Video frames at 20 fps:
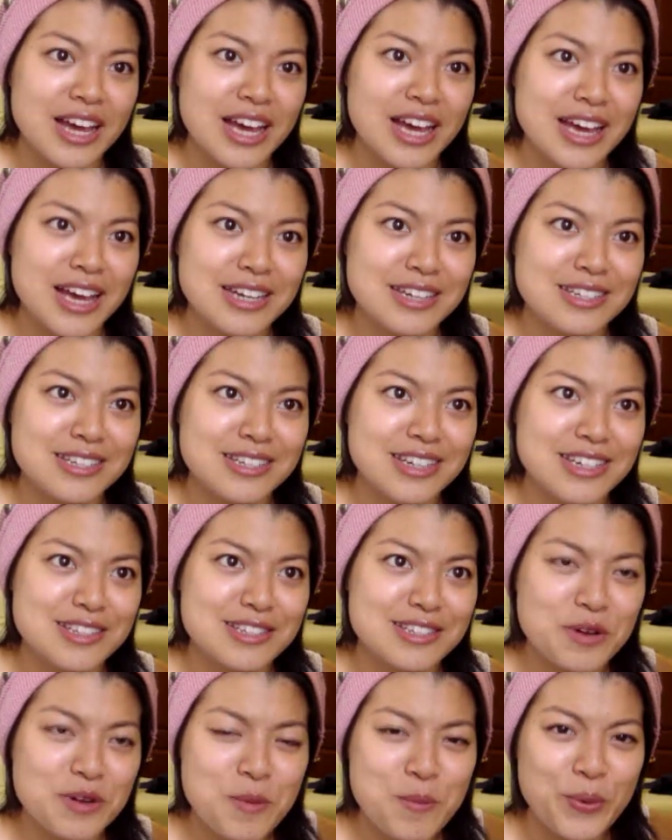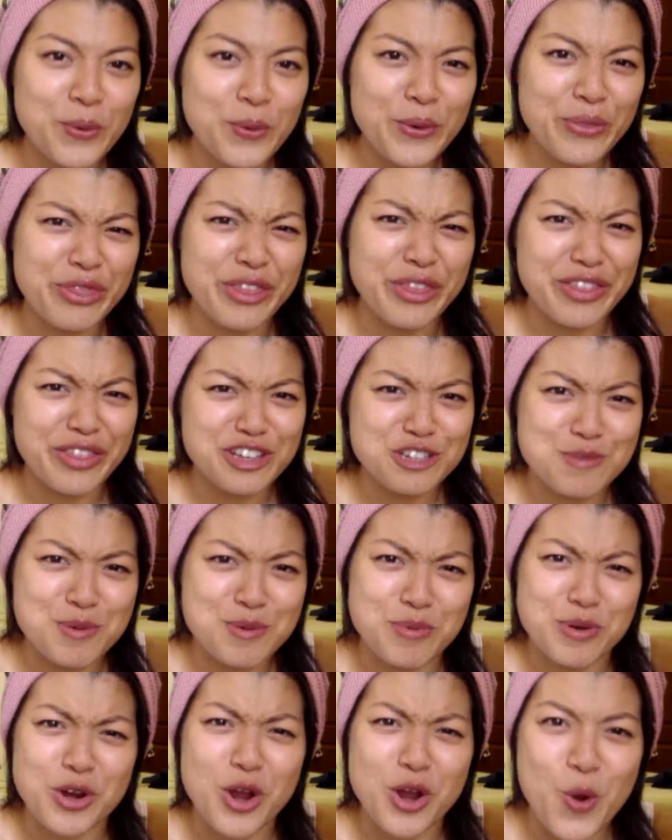And it's so important that these
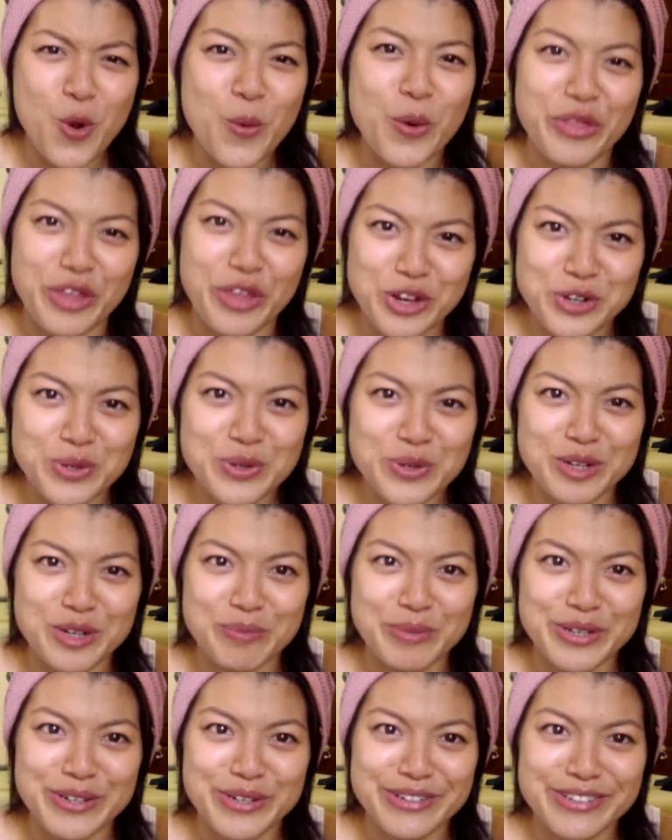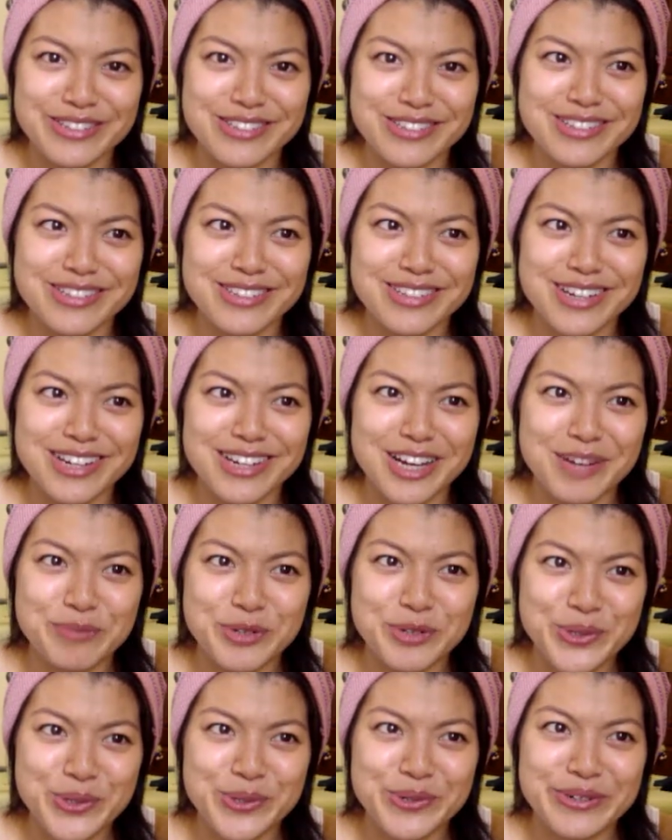people know what they're doing, because I'm
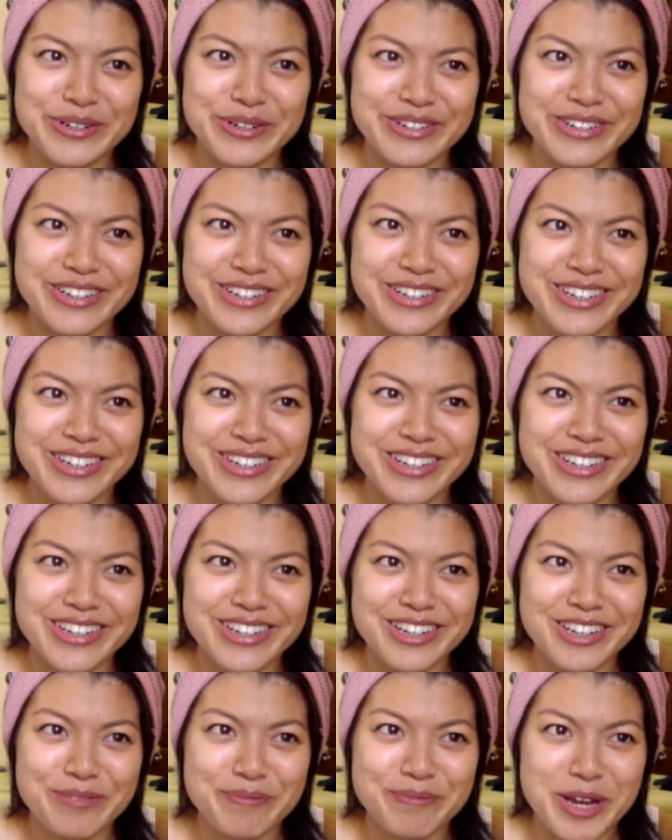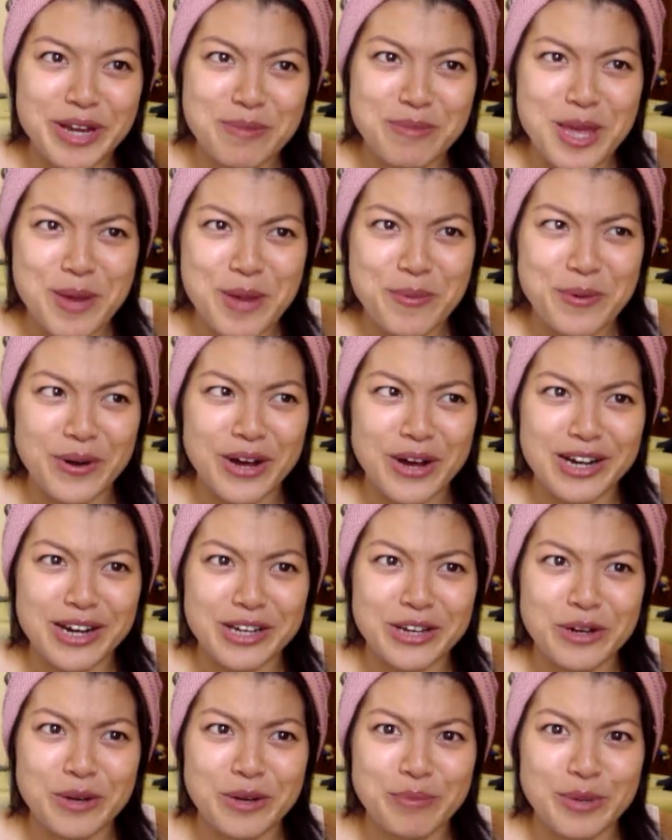sure many people kind
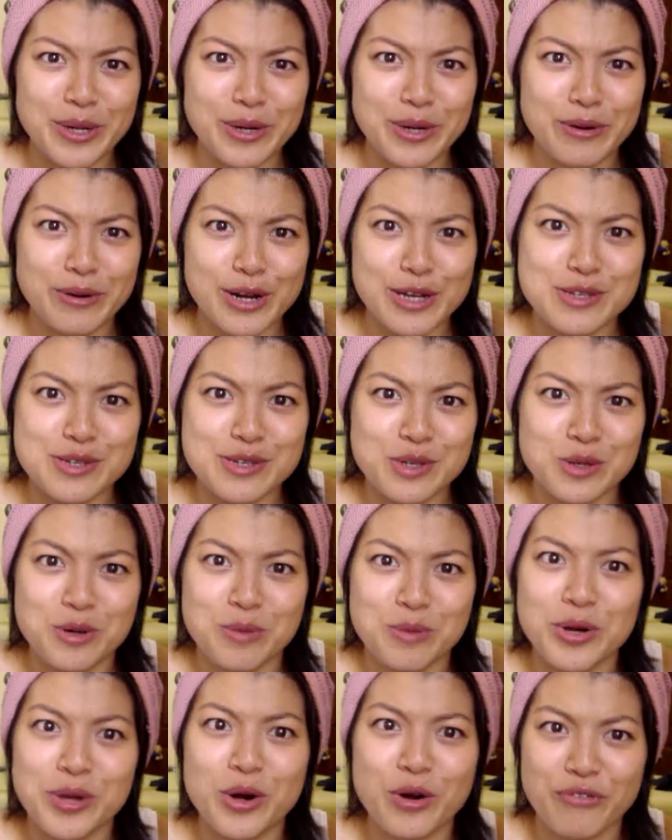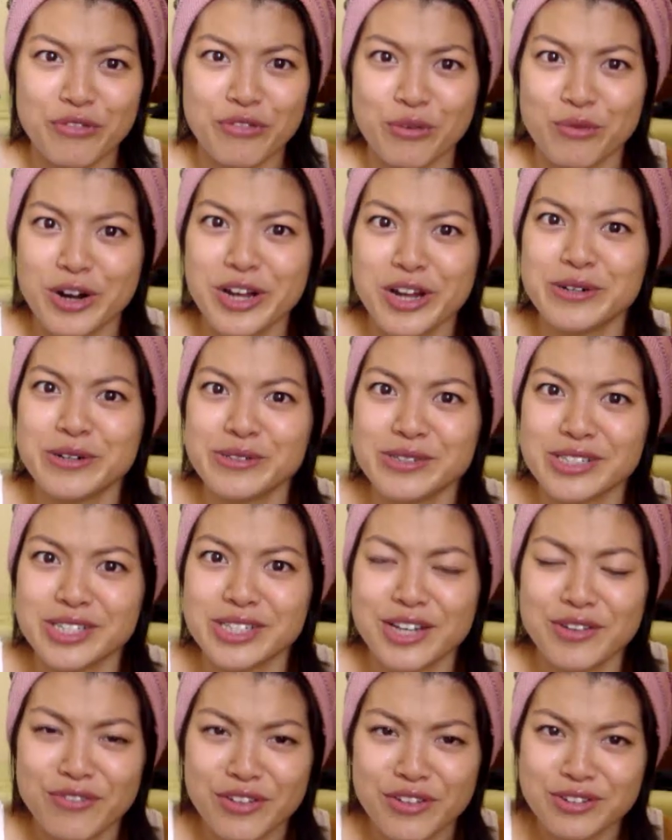of go a bit crazy or a bit off the rails,
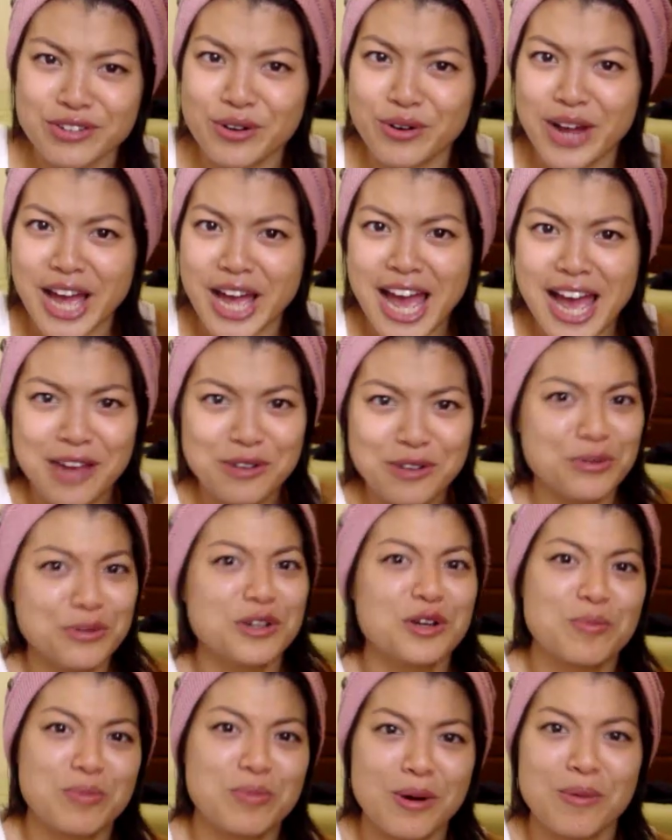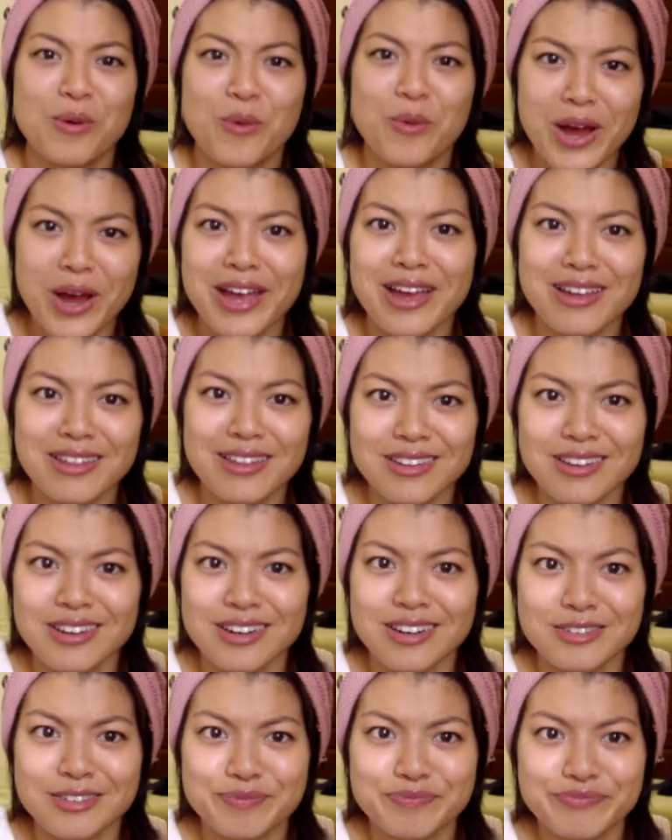and if it's not handled in a proper way,
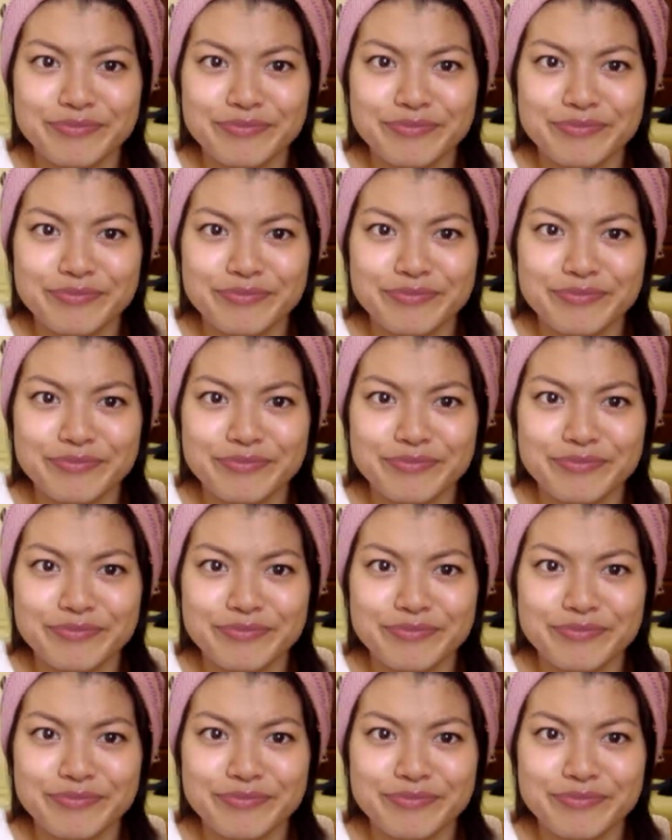then